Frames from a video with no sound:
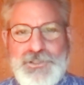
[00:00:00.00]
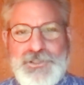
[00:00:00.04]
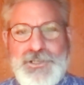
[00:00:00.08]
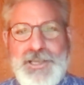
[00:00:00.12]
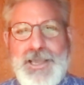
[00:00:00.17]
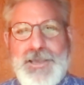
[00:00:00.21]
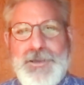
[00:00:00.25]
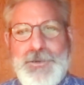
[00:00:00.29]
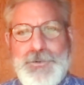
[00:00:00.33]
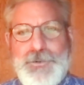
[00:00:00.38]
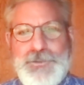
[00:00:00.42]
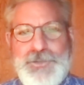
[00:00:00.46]

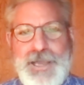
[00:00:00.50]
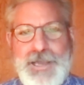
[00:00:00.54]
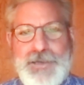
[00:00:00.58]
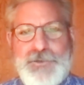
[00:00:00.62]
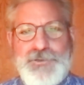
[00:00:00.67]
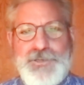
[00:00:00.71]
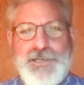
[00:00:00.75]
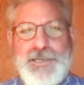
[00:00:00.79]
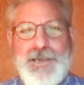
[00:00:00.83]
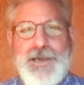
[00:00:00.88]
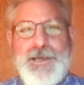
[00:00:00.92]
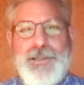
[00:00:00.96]
say who's
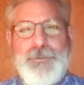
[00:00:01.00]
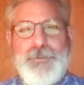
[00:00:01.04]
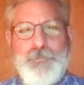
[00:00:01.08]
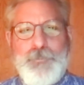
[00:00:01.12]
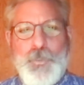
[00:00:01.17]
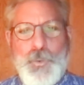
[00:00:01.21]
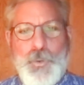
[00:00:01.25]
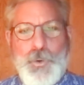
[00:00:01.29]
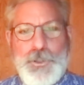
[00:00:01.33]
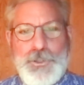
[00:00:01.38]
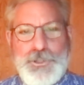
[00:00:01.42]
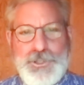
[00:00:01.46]
actually got
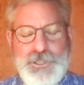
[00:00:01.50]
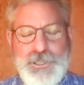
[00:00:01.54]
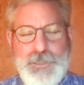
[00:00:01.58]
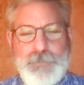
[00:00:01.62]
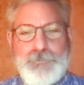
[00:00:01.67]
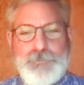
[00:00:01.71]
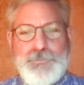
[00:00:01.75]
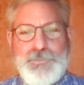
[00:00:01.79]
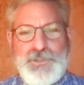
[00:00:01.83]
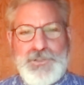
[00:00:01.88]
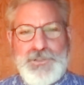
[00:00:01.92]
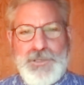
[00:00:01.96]
more
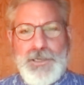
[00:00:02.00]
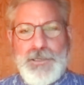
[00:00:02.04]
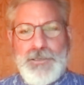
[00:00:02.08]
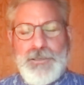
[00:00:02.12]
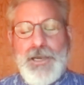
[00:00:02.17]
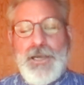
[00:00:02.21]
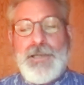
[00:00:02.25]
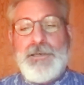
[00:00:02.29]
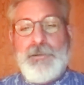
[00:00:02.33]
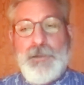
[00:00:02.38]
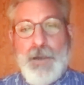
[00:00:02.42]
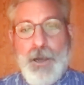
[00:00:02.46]
ships,
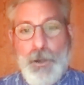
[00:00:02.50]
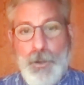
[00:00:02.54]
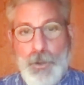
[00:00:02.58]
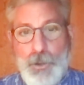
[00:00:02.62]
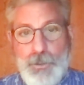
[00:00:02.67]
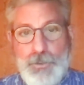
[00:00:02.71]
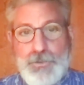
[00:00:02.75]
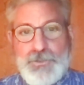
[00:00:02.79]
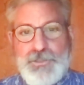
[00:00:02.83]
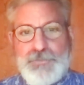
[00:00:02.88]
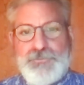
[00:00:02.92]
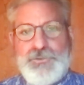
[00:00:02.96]
not
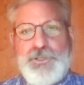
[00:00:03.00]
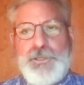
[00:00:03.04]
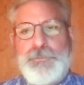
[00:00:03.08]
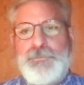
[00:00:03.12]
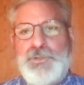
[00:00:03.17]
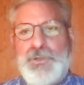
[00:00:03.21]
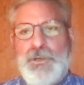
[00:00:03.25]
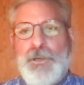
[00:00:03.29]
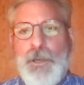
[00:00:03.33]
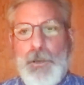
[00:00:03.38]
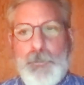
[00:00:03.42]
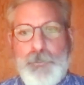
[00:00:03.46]
hulls of
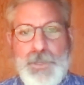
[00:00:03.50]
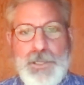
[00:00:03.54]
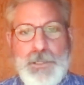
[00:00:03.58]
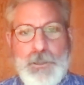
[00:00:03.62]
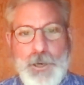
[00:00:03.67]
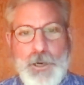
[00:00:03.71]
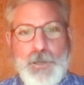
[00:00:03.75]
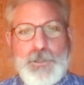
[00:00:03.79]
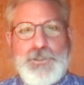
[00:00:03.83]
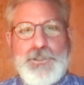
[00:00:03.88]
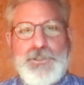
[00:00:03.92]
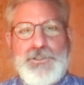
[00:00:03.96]
ships, but
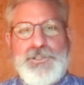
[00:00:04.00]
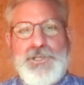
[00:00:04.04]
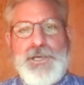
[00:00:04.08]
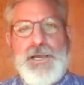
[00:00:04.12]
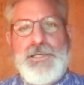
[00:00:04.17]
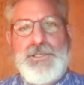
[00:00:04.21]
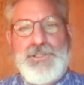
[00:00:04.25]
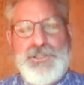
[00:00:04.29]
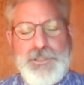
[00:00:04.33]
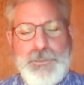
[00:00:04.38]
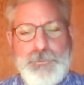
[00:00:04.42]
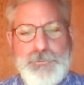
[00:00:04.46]
larger
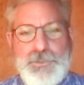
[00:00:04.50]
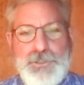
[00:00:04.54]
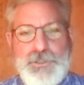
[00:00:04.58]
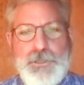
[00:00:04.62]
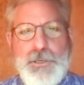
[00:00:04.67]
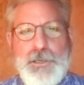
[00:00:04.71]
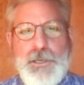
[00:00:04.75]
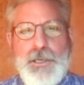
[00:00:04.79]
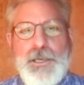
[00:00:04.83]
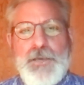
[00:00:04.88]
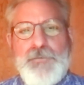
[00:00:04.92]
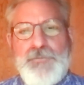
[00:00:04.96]
size ships.
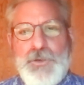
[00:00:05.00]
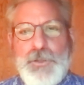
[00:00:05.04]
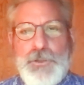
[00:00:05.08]
If